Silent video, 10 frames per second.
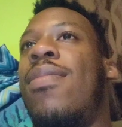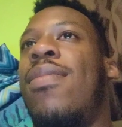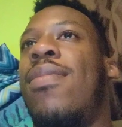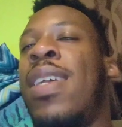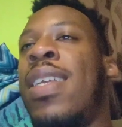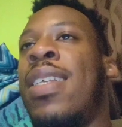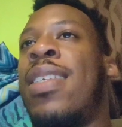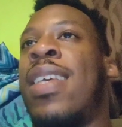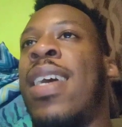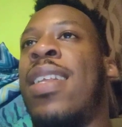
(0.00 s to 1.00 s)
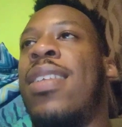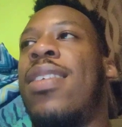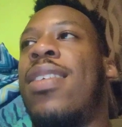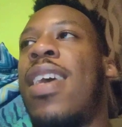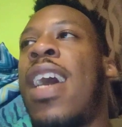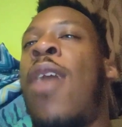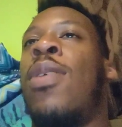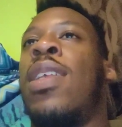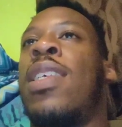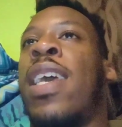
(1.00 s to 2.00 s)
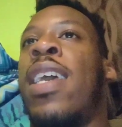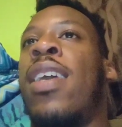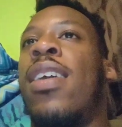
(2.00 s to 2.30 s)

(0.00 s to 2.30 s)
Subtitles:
in a sense, I would say,